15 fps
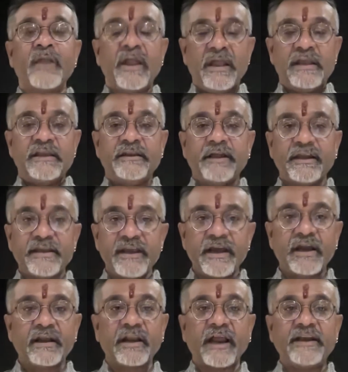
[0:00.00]
In the
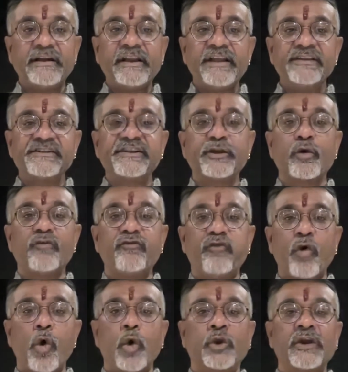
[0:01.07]
year
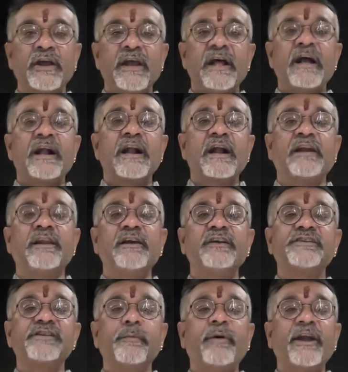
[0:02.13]
1904,
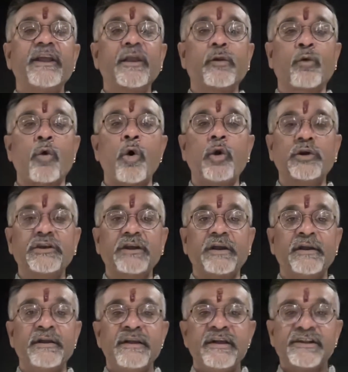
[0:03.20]
Kanakasabhai wrote
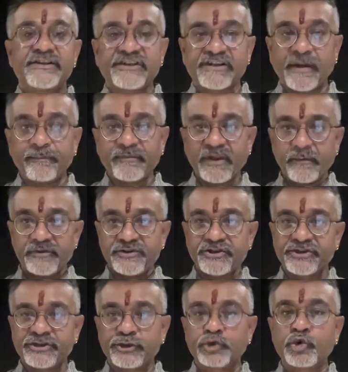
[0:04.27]
something which
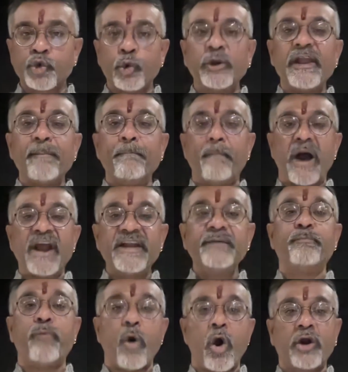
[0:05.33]
is truly
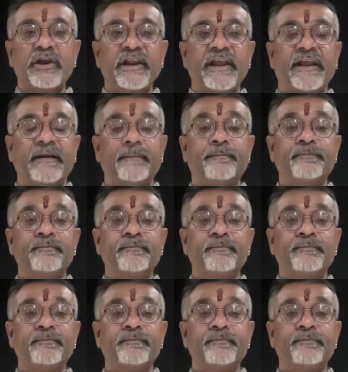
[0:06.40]
mind-boggling